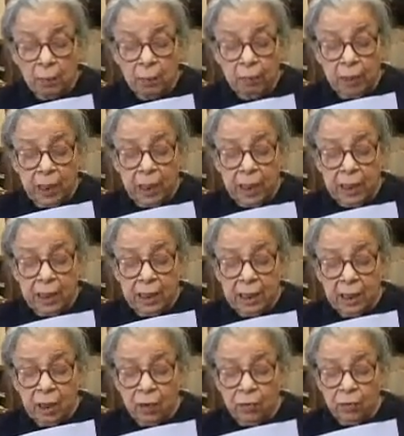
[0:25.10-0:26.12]
the
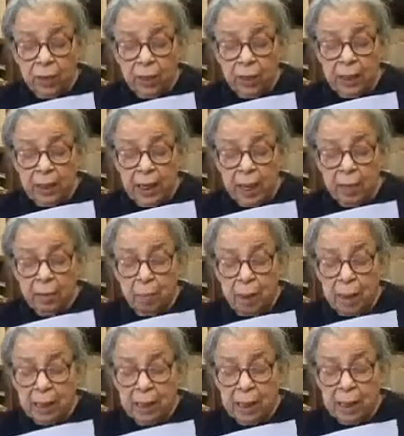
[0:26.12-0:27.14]
bleeding of a young
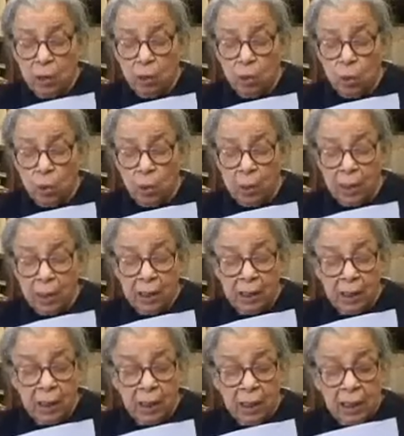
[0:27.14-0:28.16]
man and
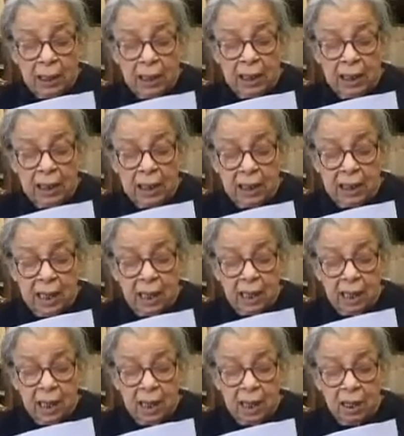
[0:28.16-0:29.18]
woman in
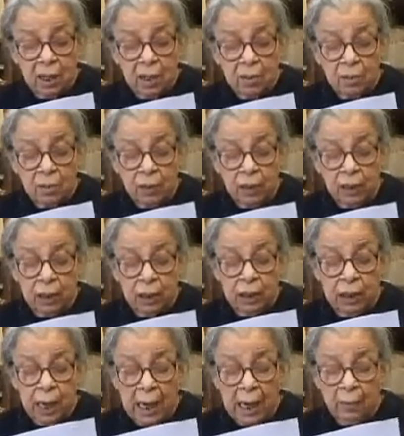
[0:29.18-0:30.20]
Haryana for
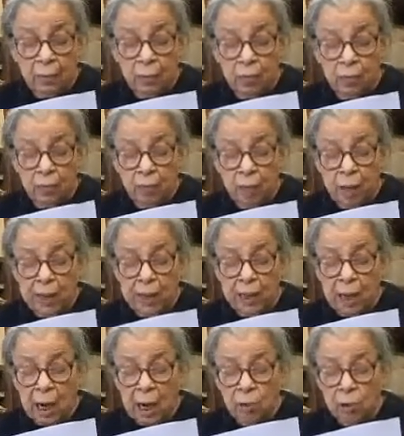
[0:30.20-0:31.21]
the crime of
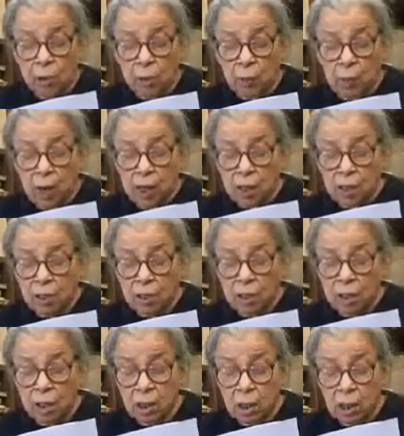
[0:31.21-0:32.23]
marrying out of
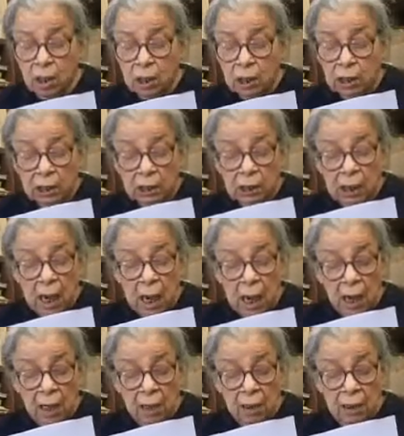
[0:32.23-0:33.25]
caste, the
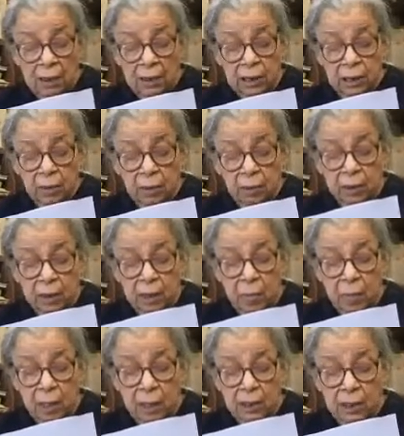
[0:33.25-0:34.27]
unreasonable
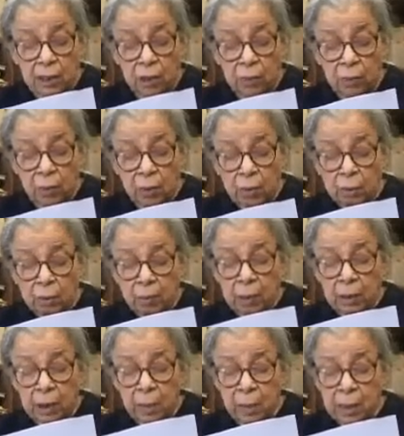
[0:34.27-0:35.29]
demands of
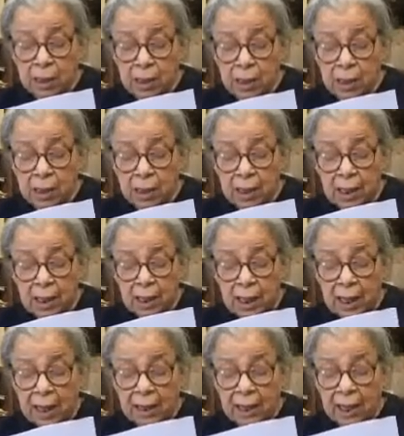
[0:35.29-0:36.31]
Meza Patkar
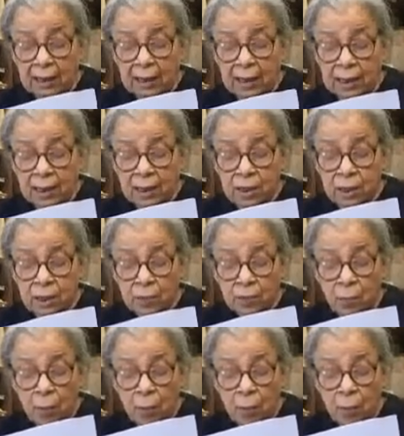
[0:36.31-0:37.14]
and others